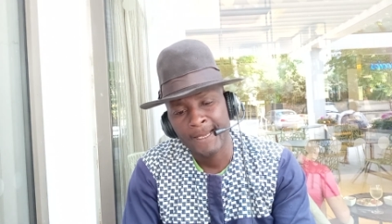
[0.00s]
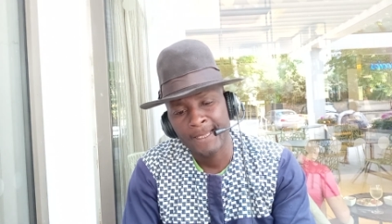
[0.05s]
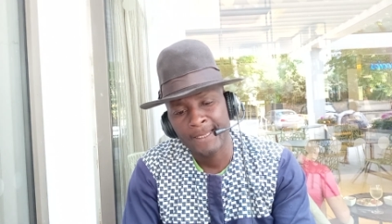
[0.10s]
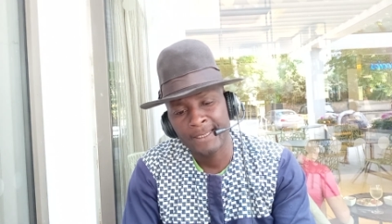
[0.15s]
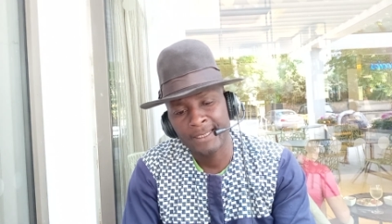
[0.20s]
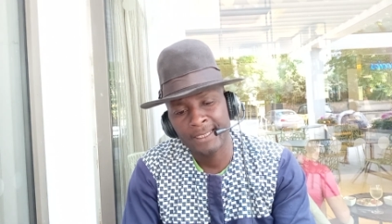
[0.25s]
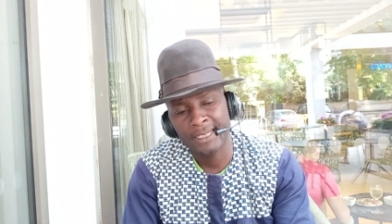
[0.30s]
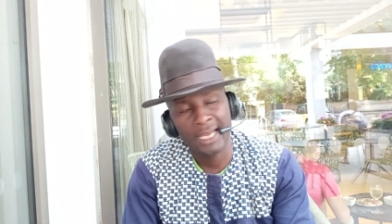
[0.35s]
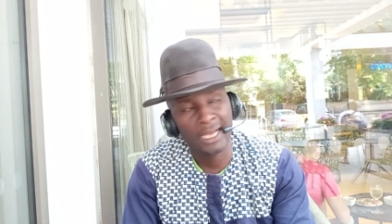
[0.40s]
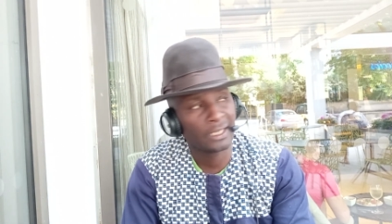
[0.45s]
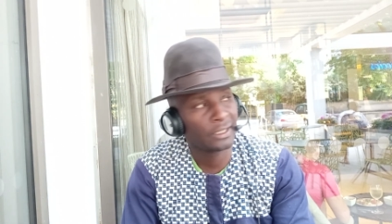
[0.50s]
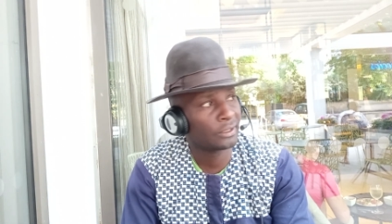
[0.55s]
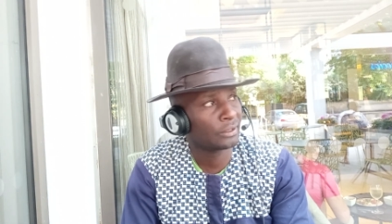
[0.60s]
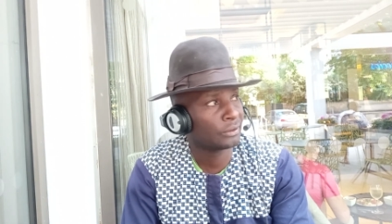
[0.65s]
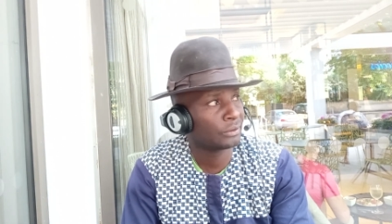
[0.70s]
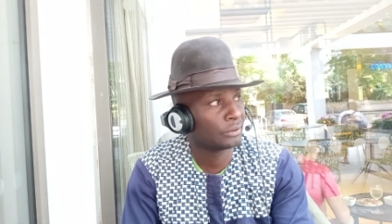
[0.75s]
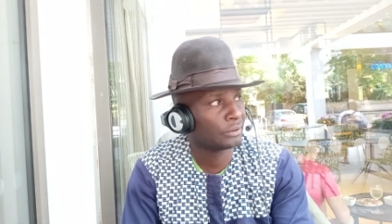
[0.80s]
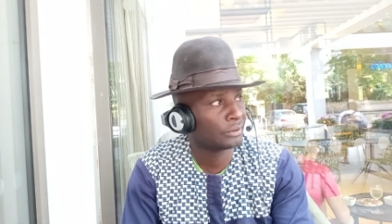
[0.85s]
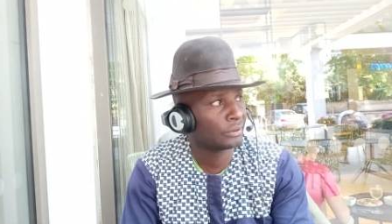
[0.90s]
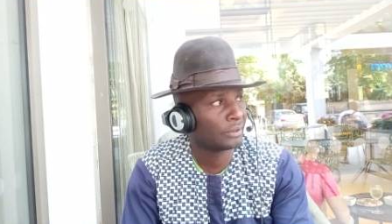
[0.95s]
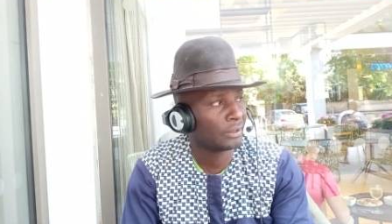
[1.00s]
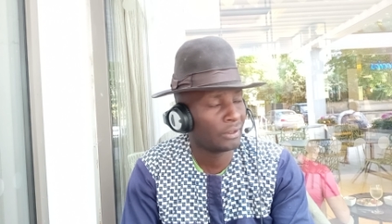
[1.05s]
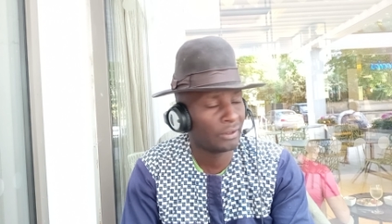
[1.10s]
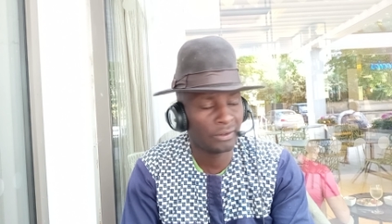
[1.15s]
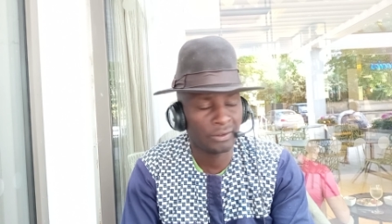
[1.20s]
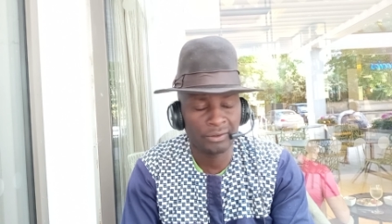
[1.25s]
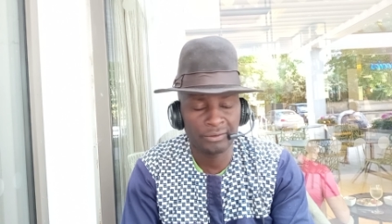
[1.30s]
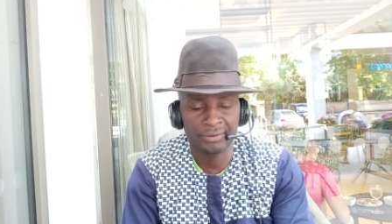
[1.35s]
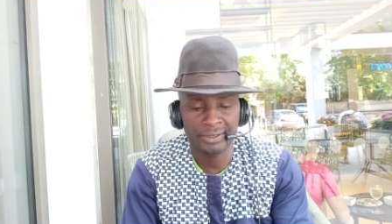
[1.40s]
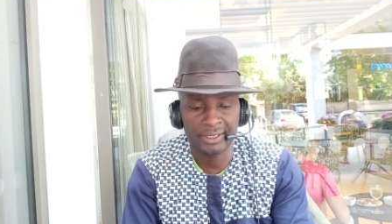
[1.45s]
the likelihood
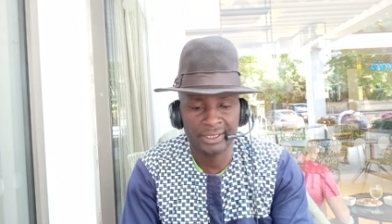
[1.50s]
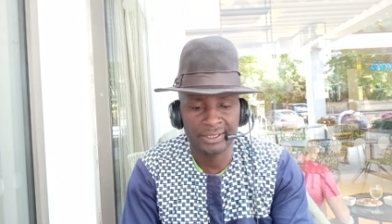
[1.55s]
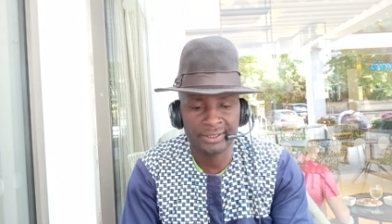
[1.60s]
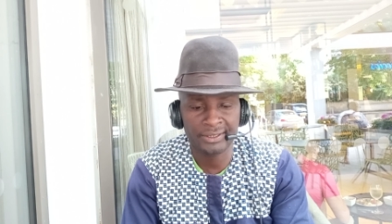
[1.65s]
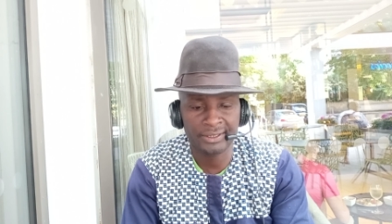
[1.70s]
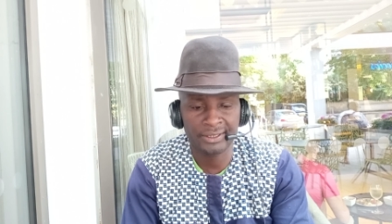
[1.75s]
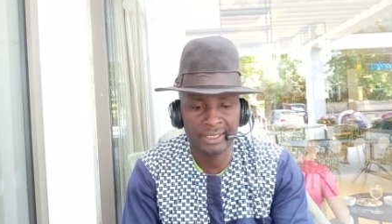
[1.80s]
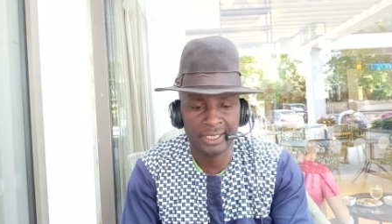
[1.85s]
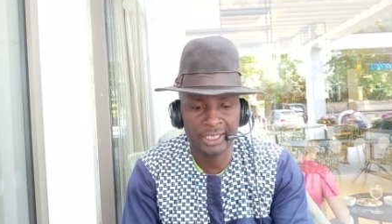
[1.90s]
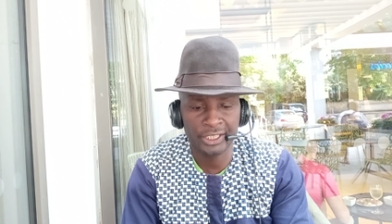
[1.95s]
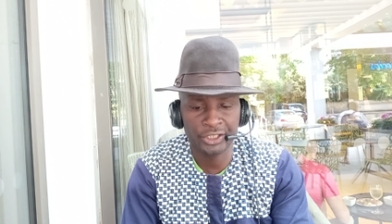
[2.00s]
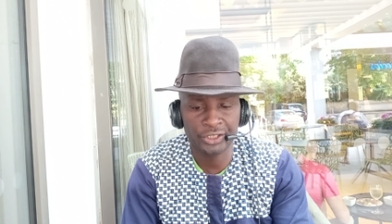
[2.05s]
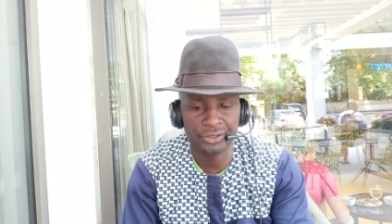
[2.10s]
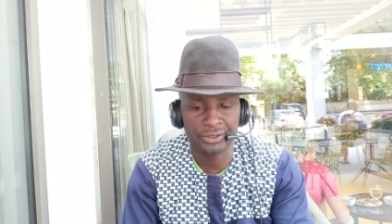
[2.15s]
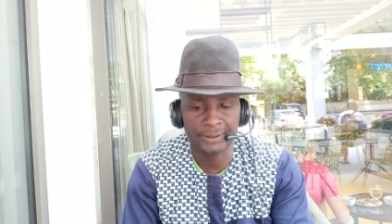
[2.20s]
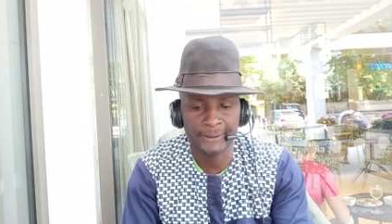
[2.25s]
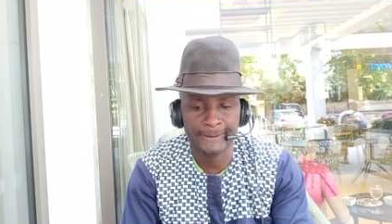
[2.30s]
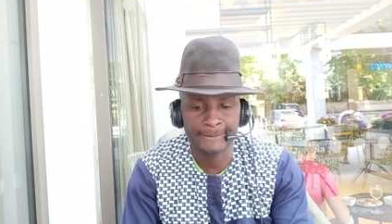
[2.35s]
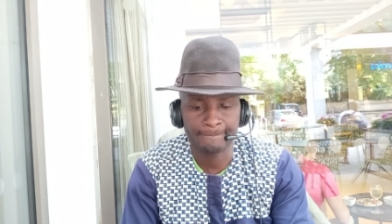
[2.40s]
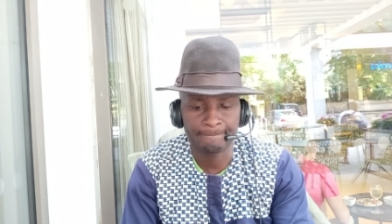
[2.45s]
of escalation.